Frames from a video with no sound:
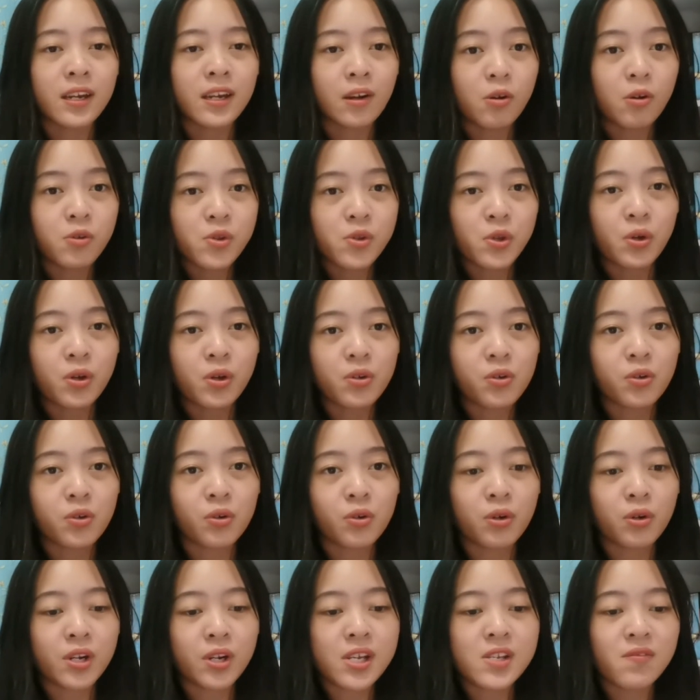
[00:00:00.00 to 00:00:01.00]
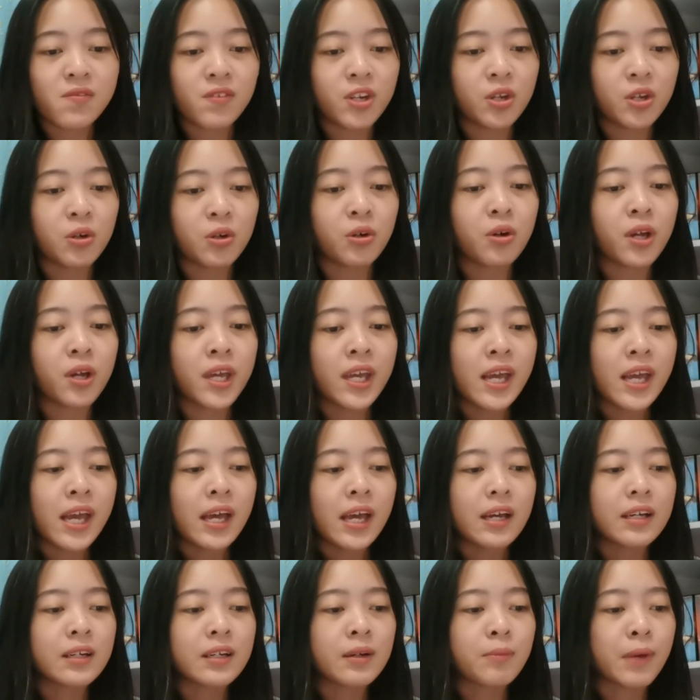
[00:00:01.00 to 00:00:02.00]
also through this video
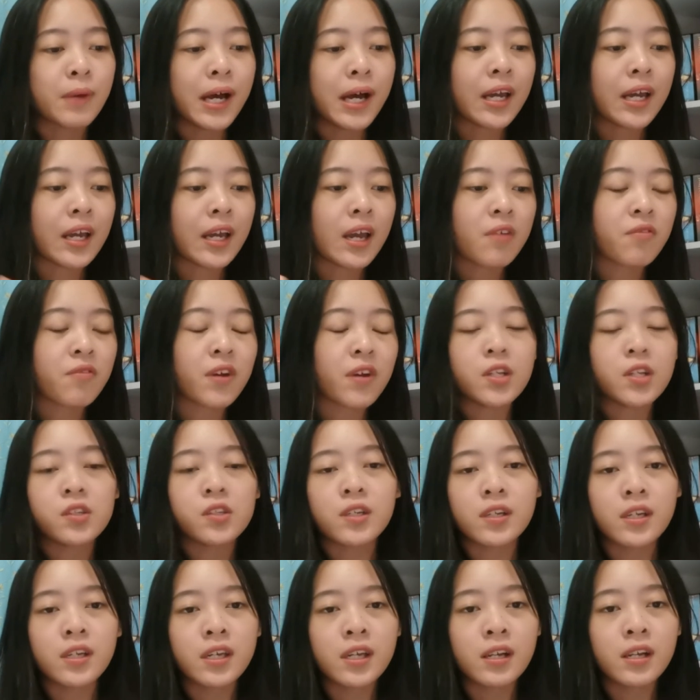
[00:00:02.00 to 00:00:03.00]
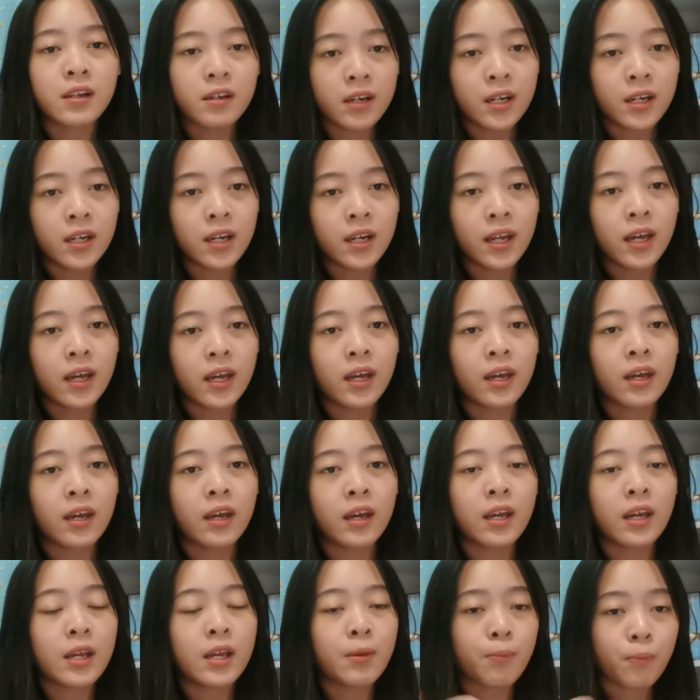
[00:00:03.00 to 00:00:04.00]
I have actually learned
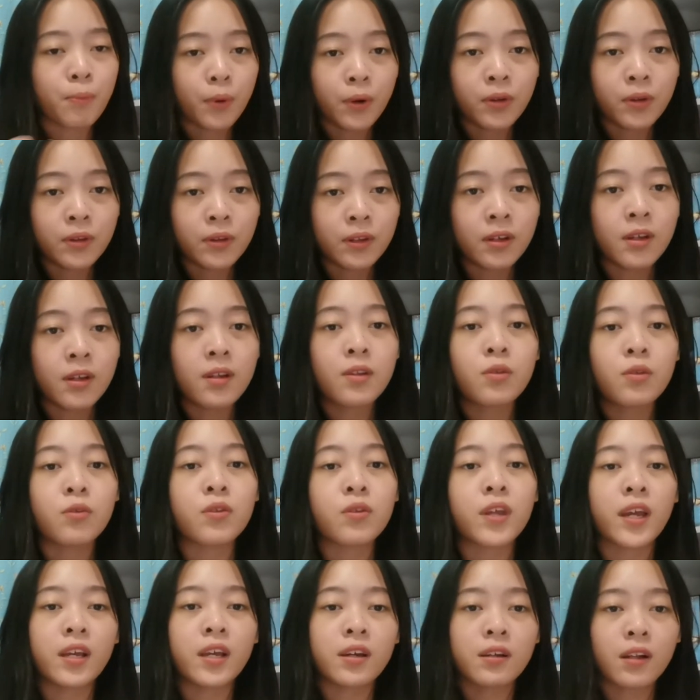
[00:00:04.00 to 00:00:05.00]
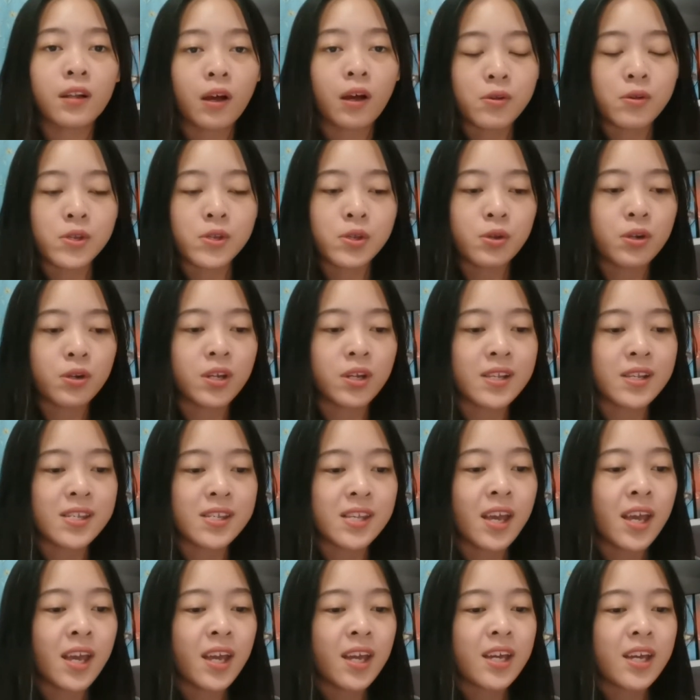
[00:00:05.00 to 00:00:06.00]
the important to tackle our students,
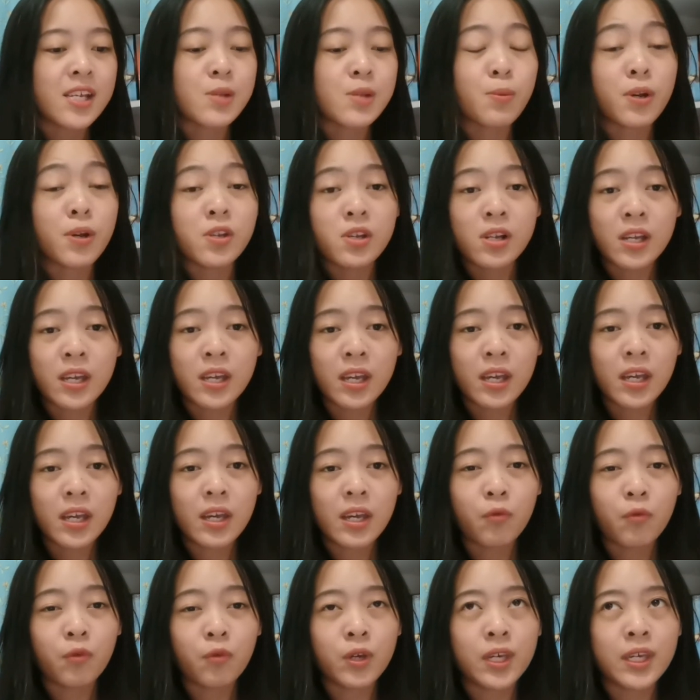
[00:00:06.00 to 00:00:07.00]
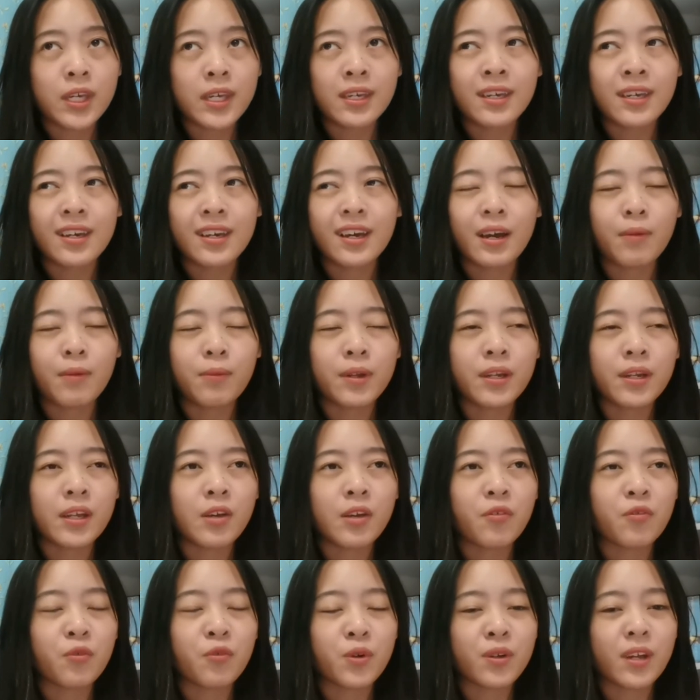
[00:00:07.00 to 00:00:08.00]
especially if
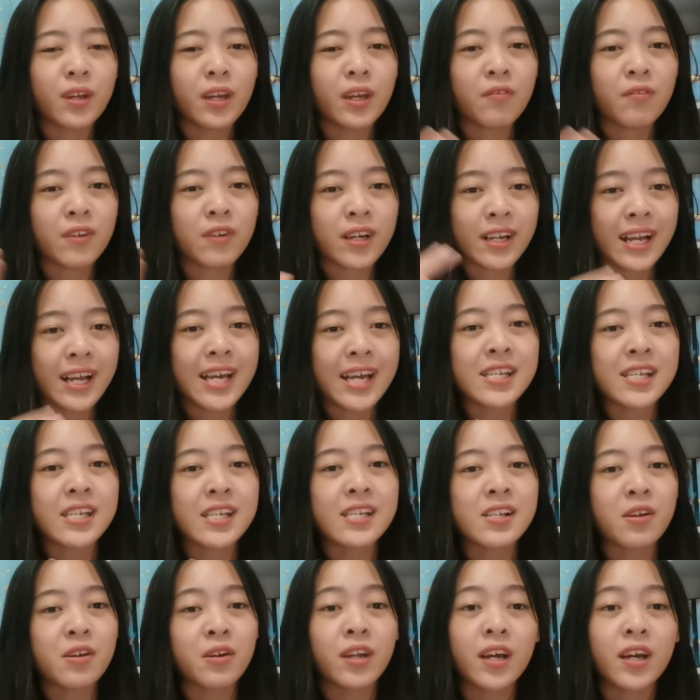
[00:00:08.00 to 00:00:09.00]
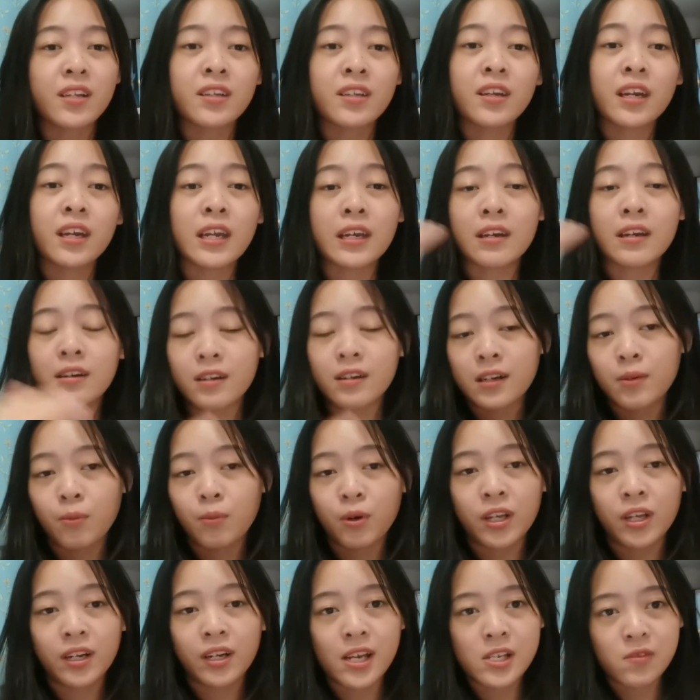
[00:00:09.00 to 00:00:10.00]
the class is conducted in early
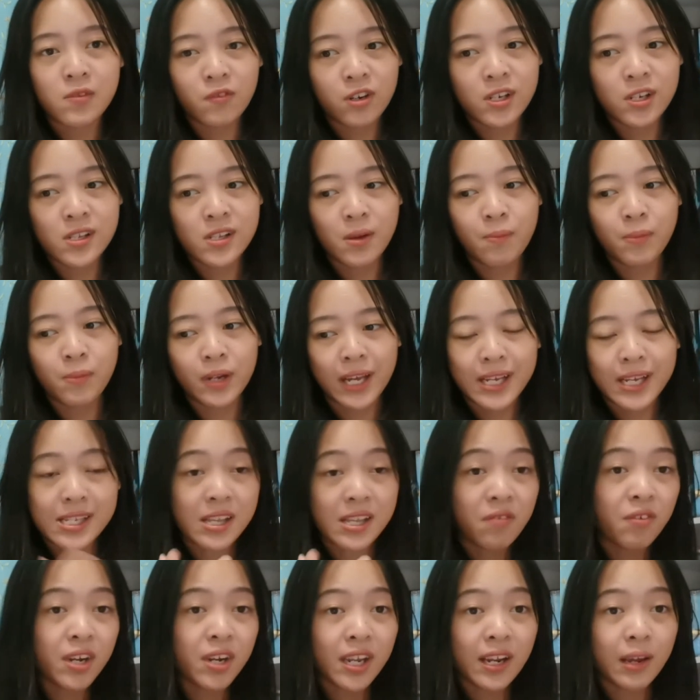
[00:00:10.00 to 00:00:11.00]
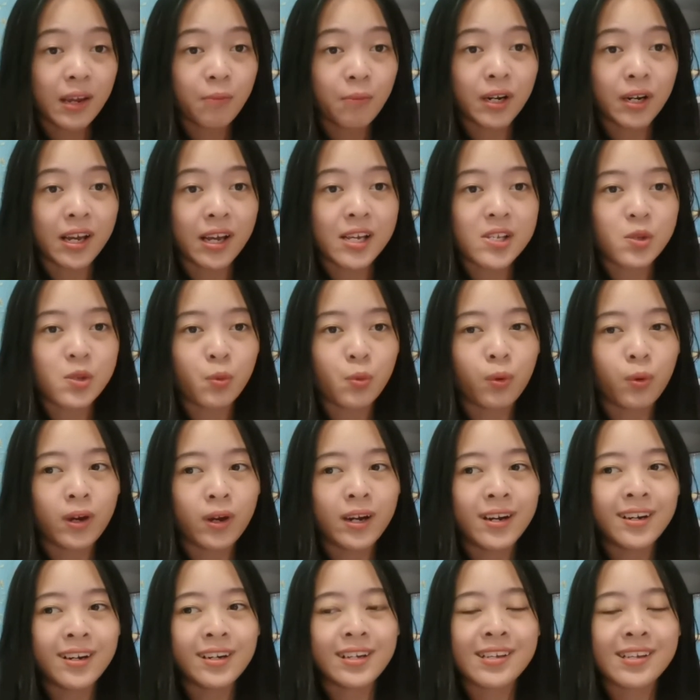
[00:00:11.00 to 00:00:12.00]
morning class, for example like 7 a.m. class,
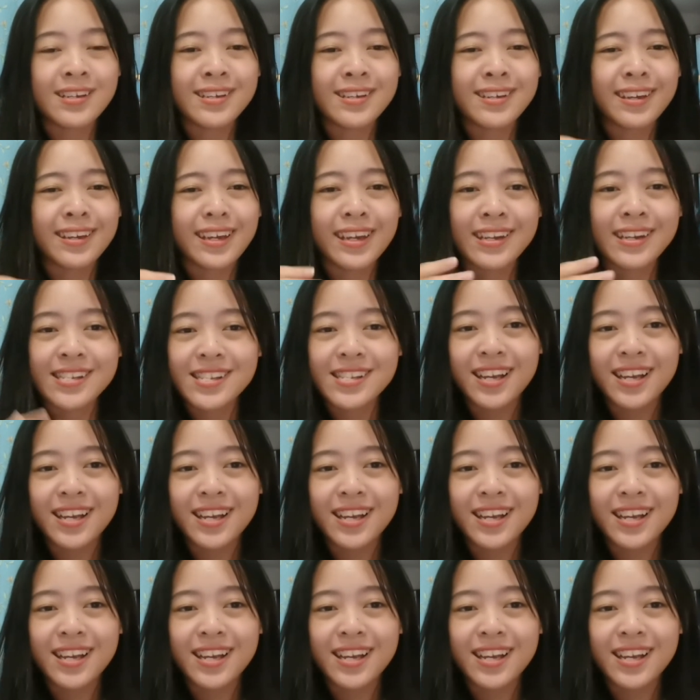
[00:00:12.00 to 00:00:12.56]
where it is